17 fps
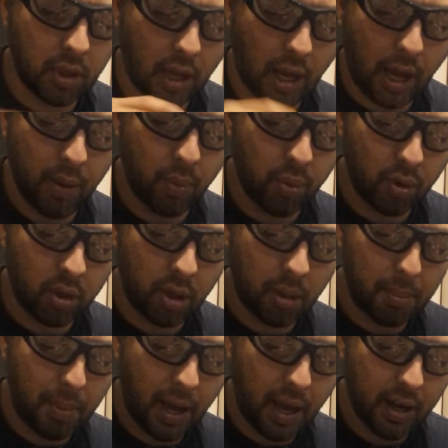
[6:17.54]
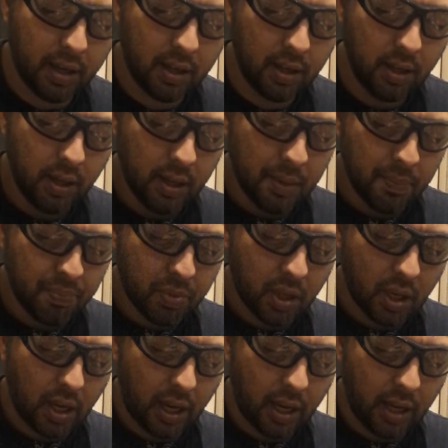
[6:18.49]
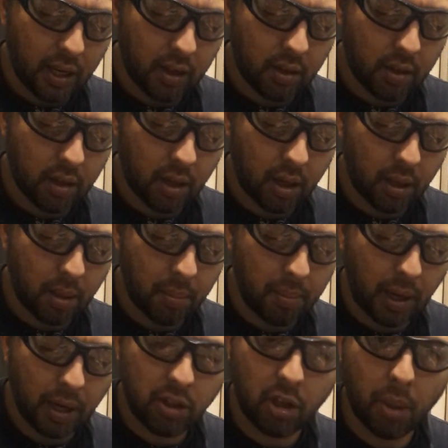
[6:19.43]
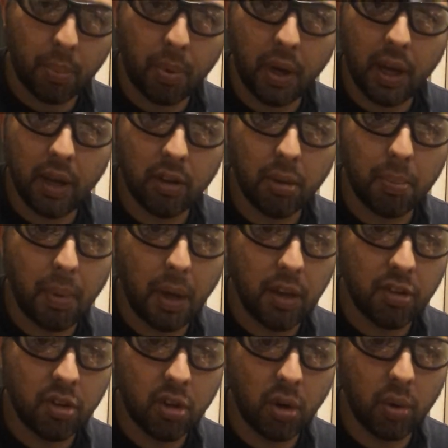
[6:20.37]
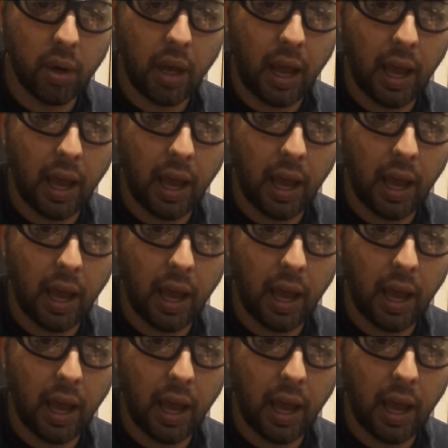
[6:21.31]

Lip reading: I will come back. And actually, I'll probably add the base coat